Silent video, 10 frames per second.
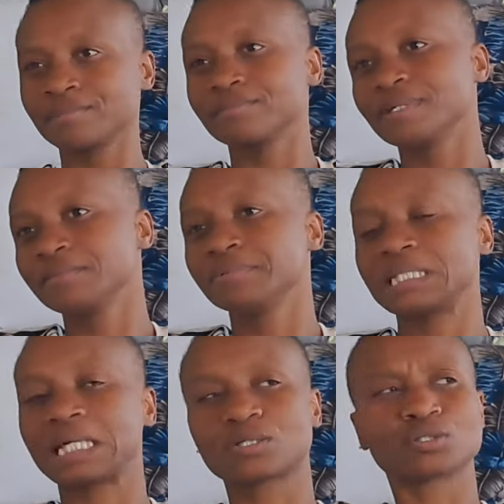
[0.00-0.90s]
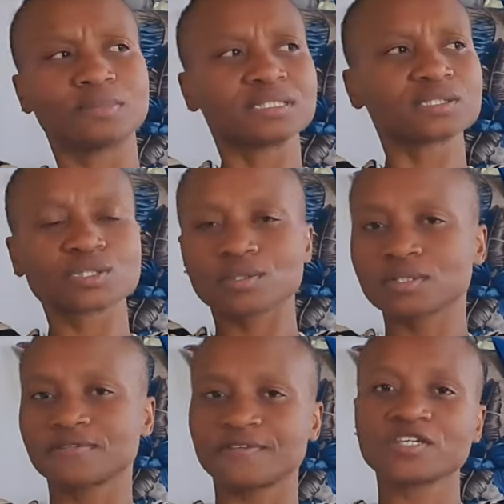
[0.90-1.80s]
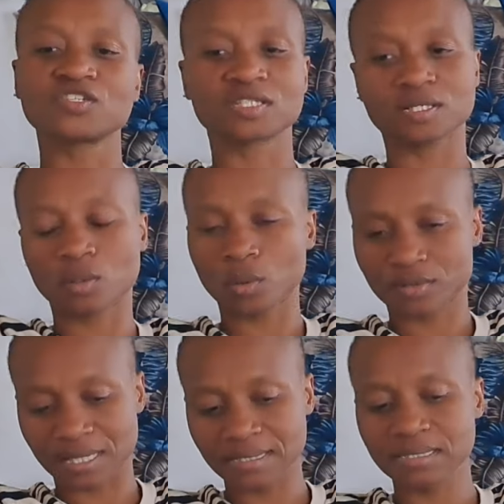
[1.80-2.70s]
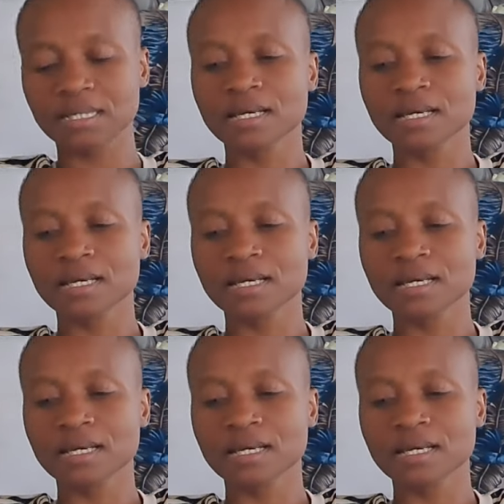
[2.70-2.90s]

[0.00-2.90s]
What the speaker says: maybe like tomato sauce, veggies and all that.